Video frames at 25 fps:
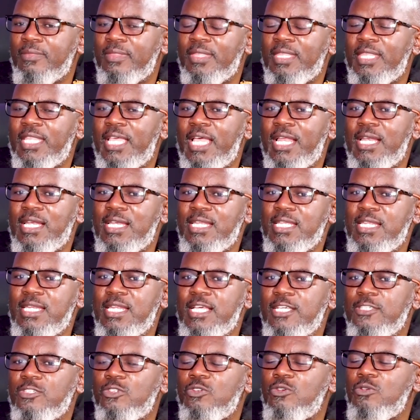There are
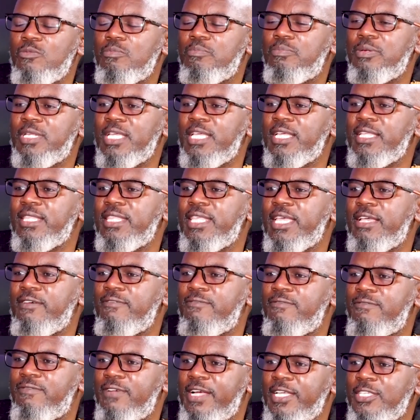leaders who bring their
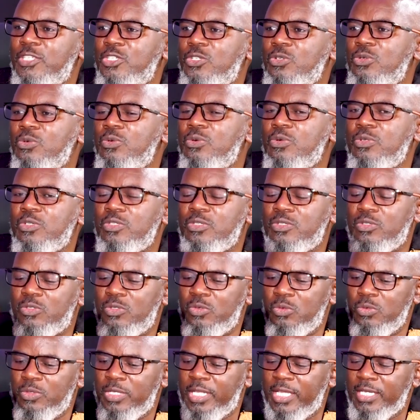virtue
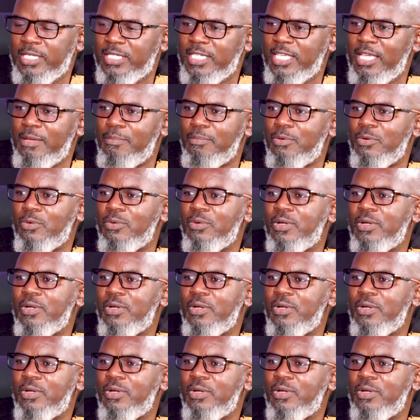to the table,